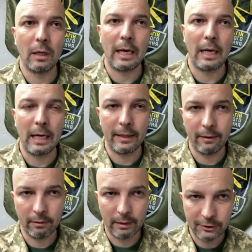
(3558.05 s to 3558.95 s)
uh,
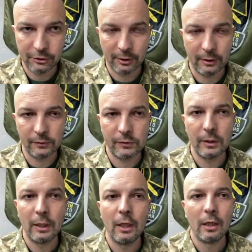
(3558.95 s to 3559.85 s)
other Russians
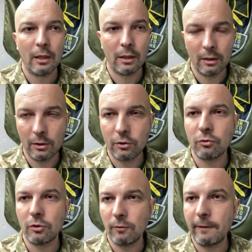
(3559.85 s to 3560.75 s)
uh,
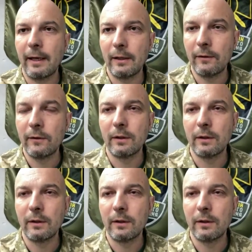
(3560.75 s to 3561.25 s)
to invade